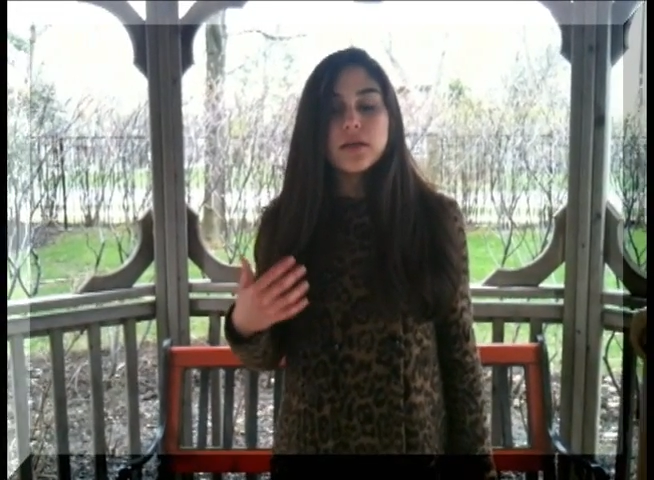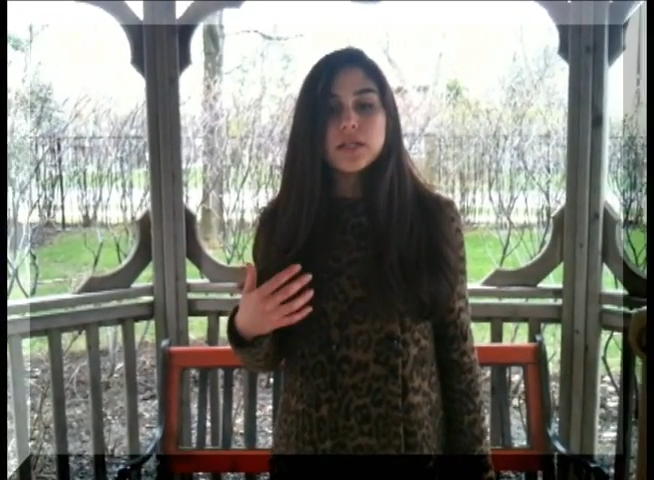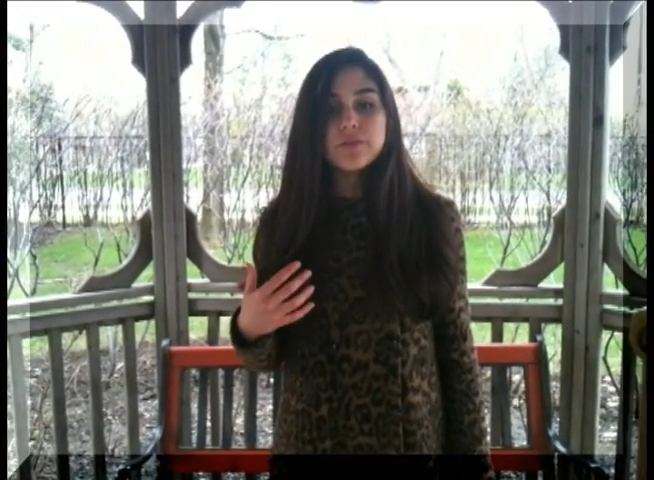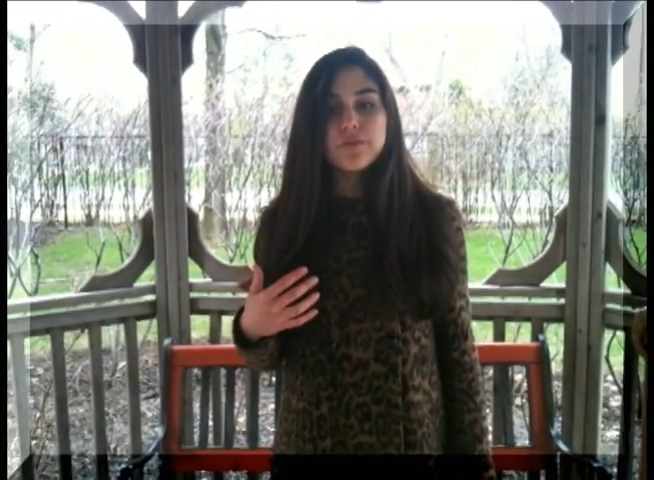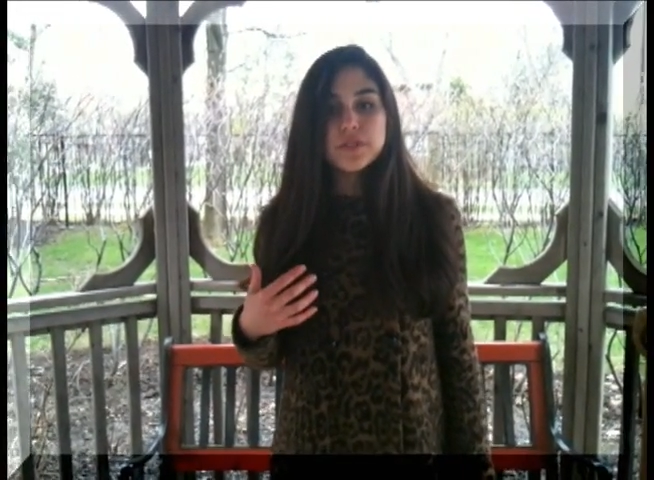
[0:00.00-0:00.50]

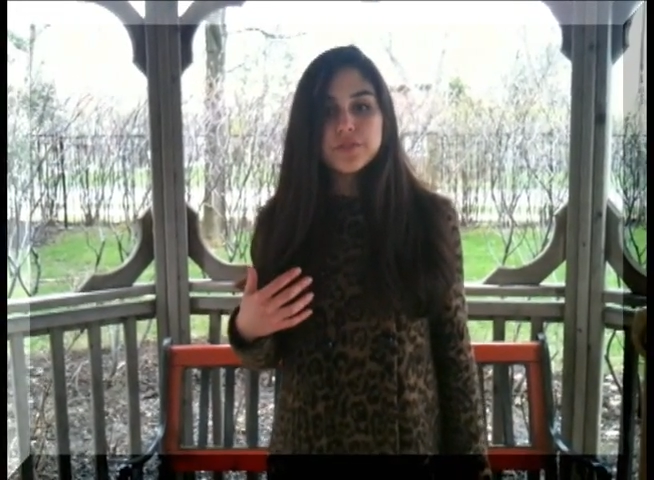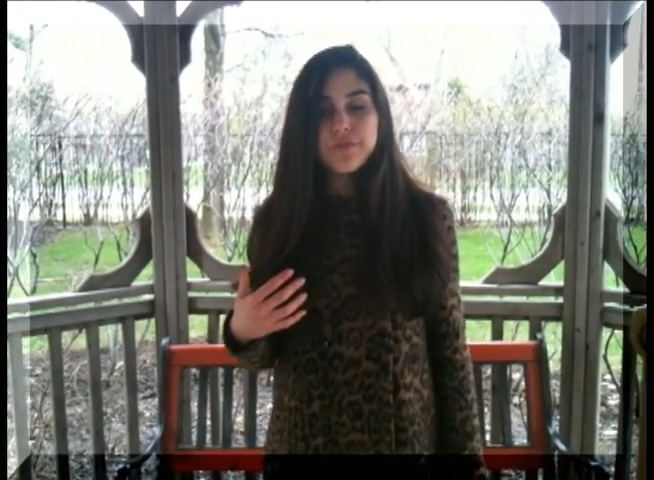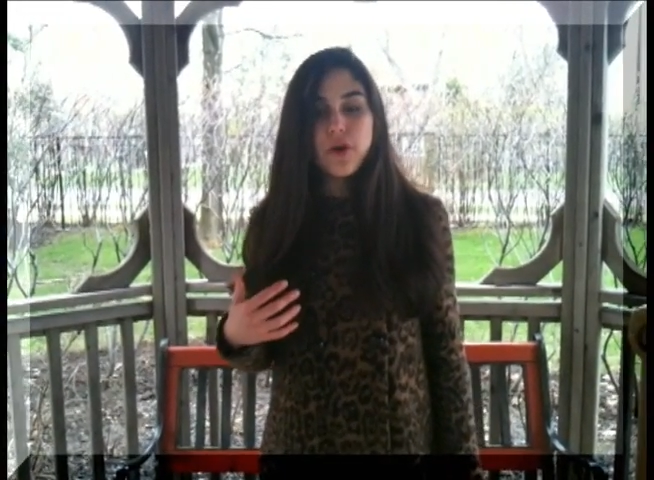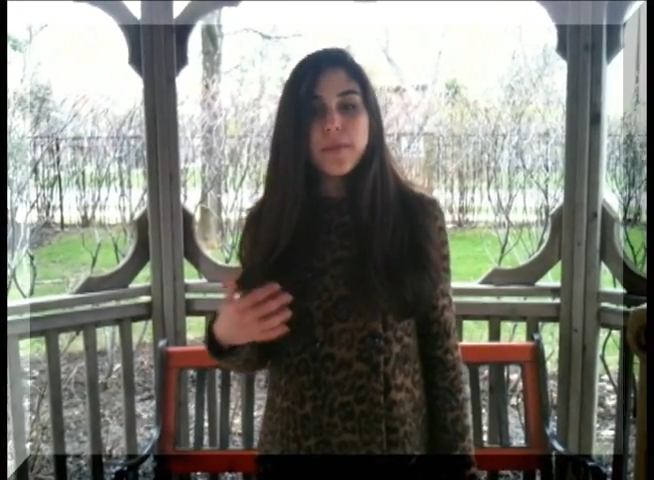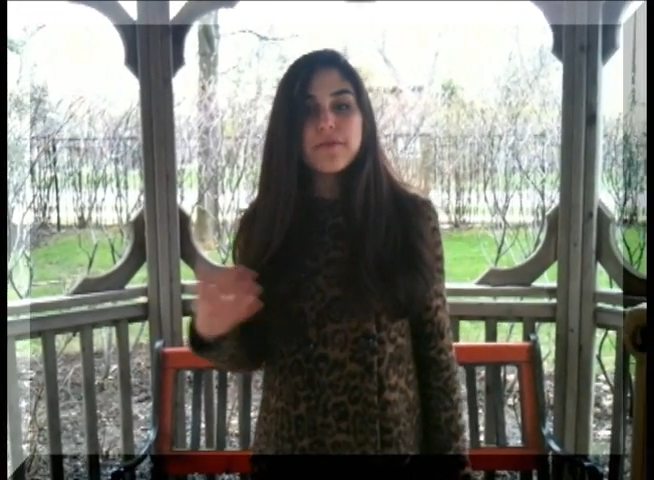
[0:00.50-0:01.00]
in the
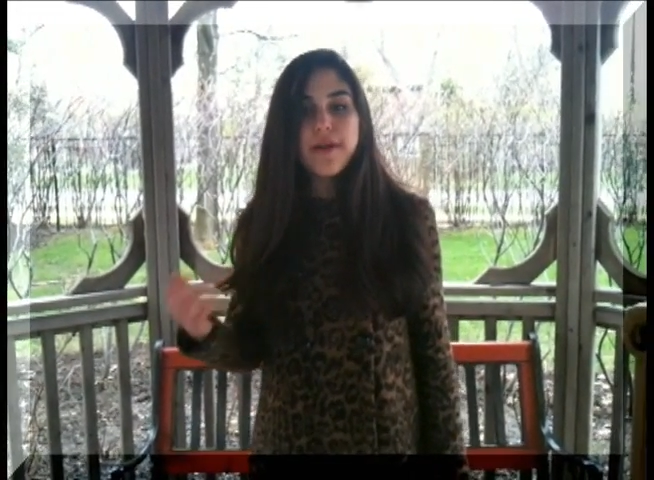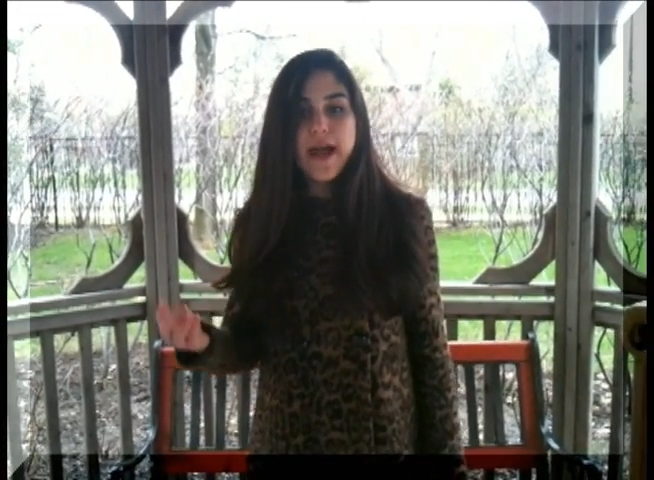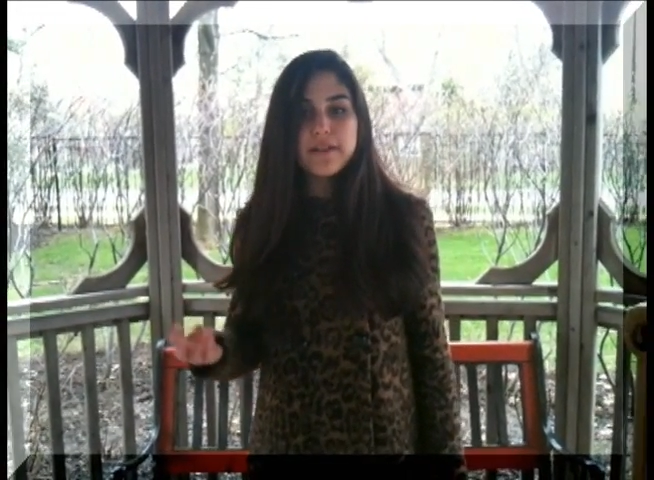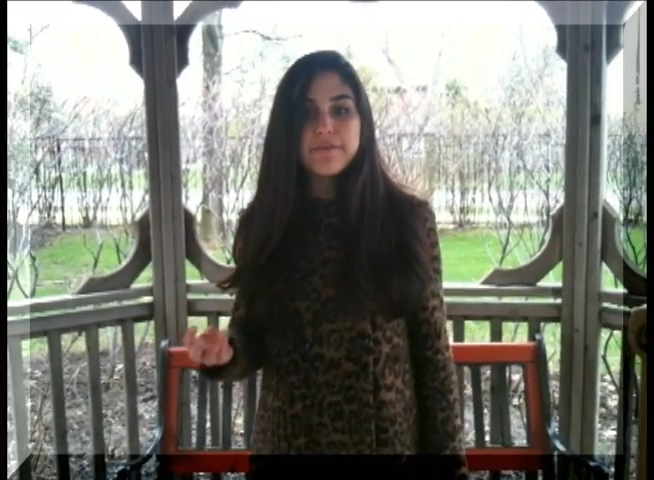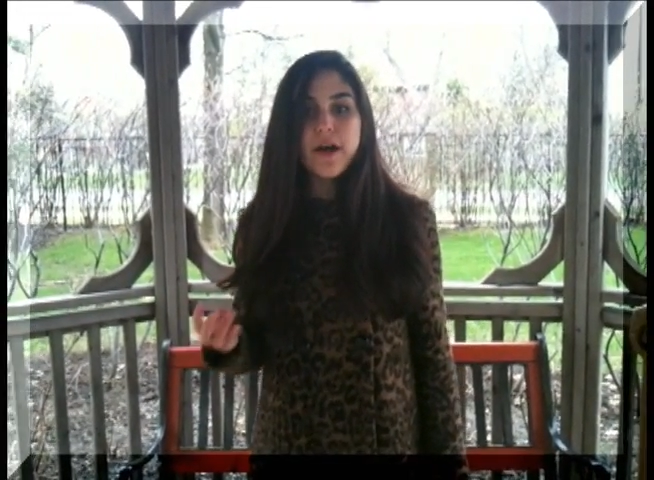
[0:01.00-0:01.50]
form of
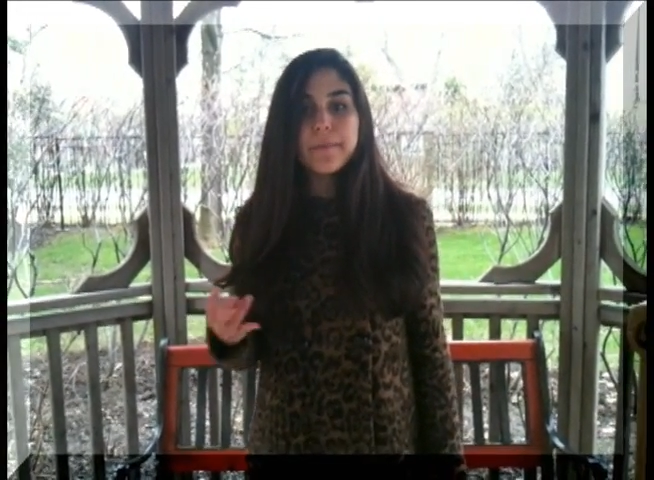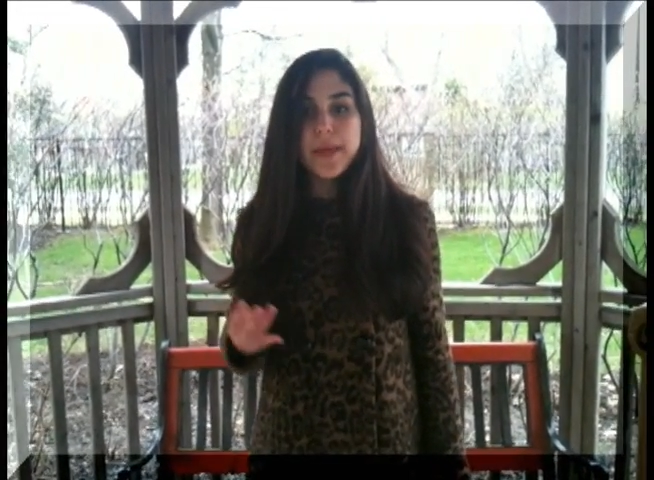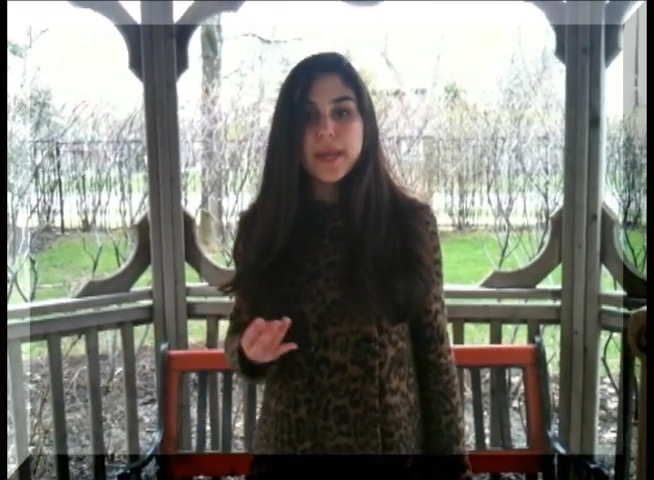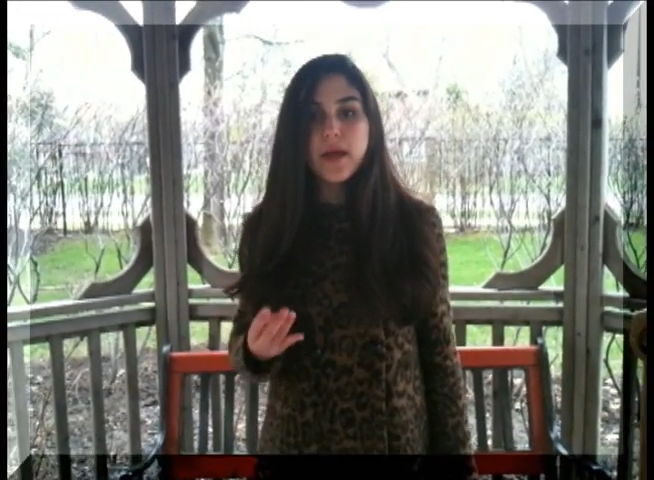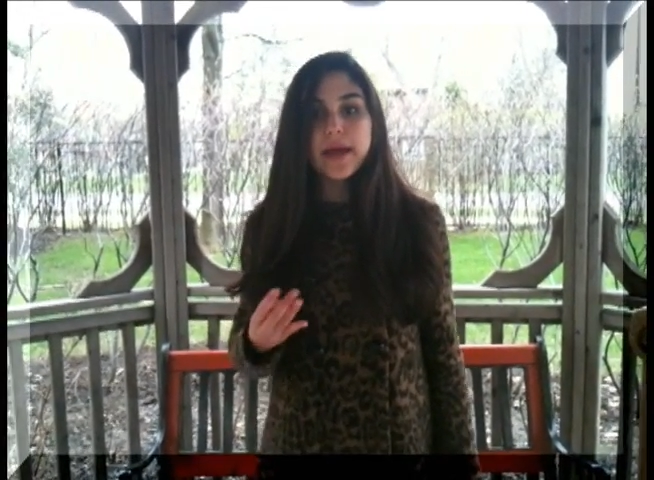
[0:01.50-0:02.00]
alpha,
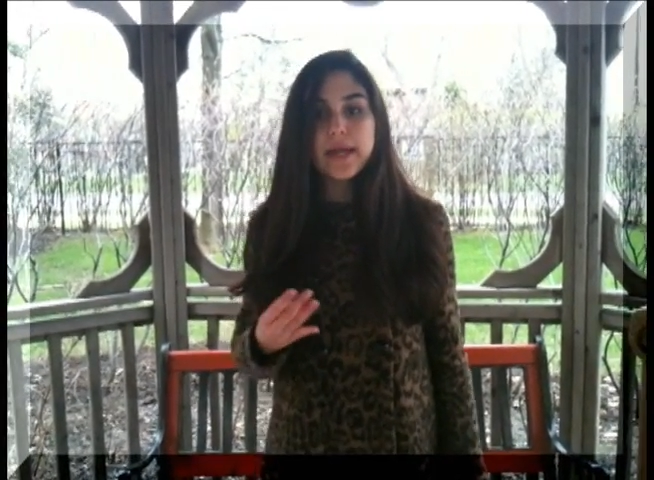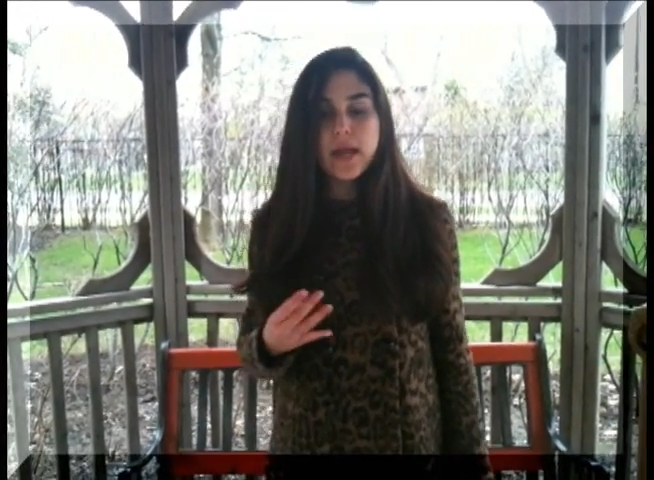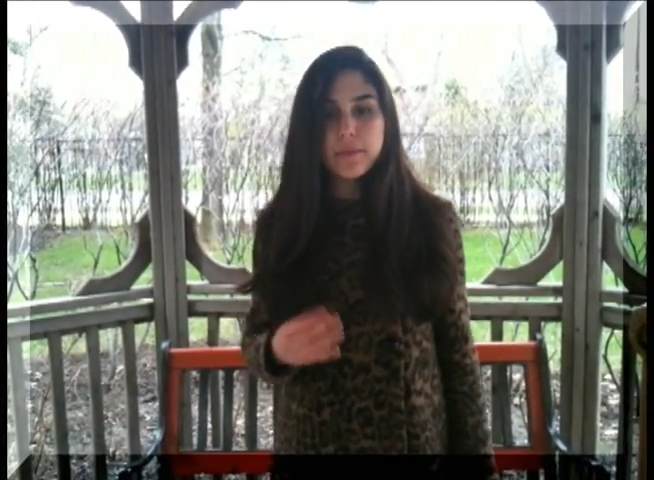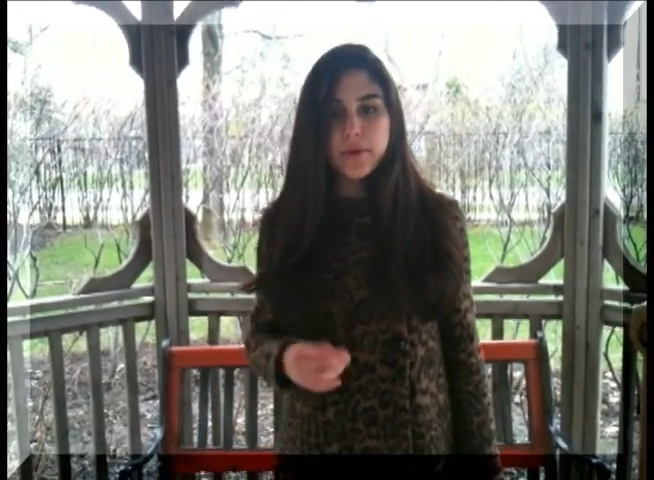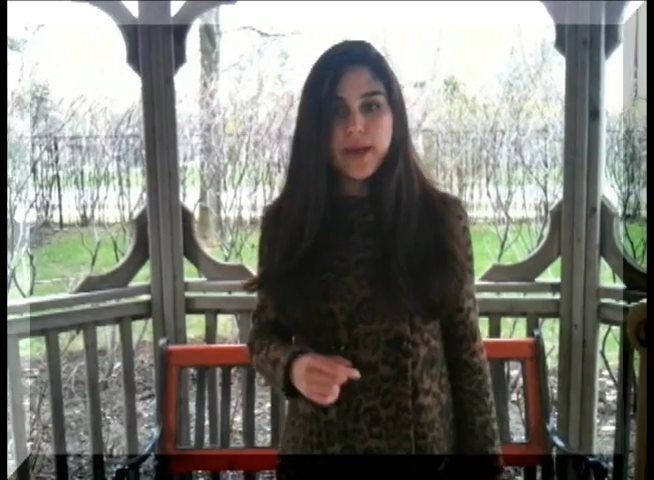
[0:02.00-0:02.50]
beta, and
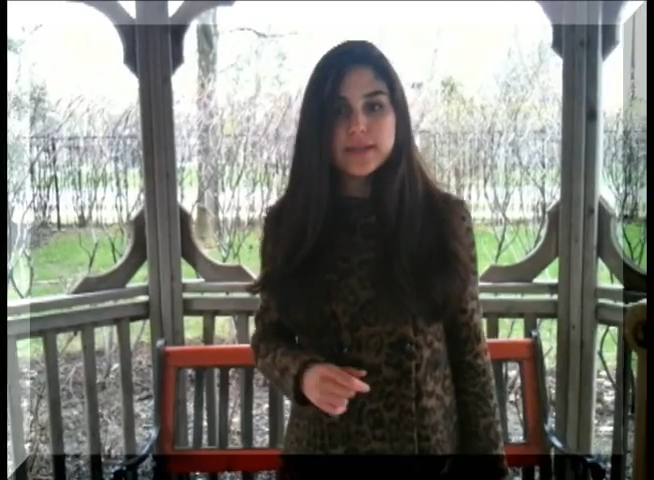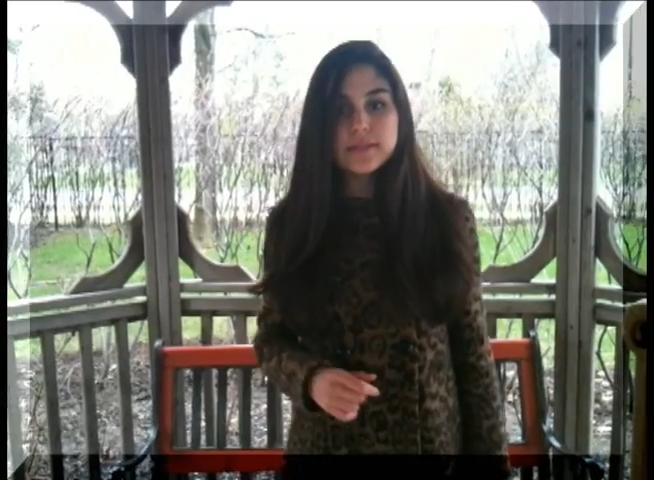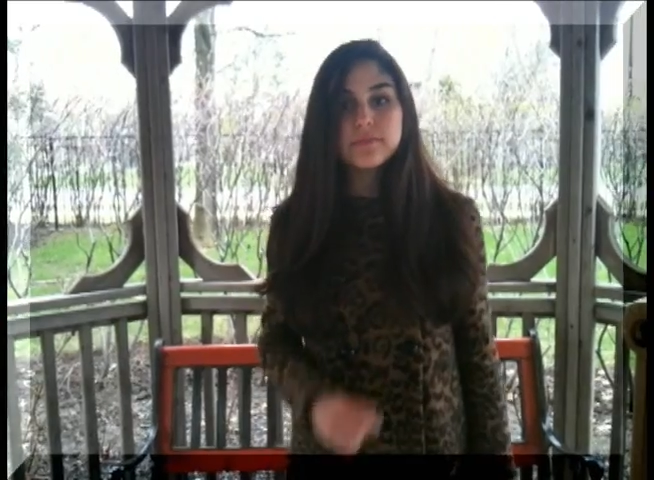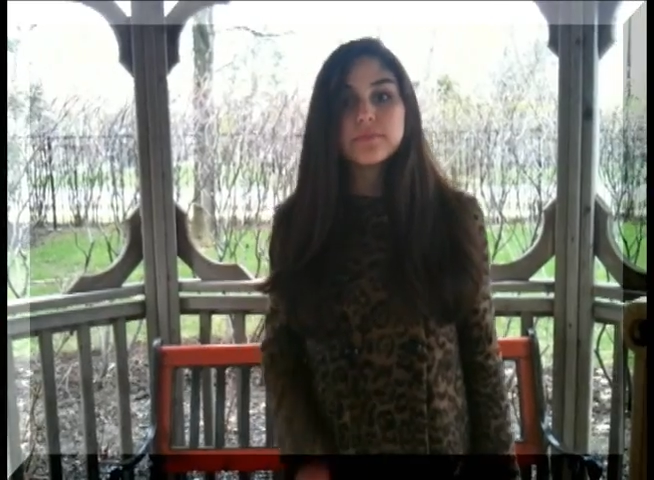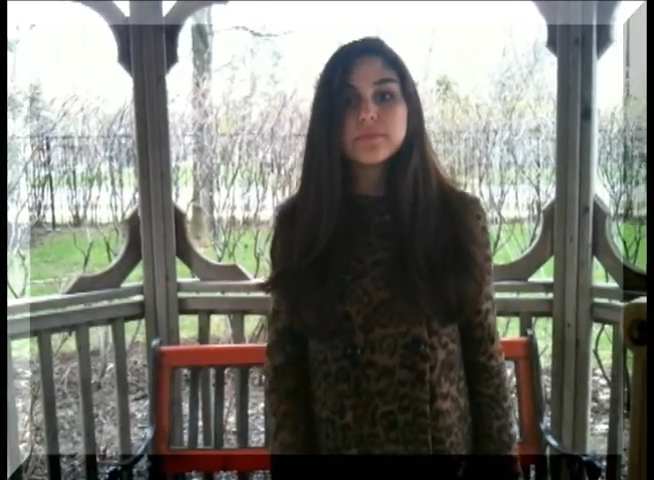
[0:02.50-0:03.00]
gamma rays.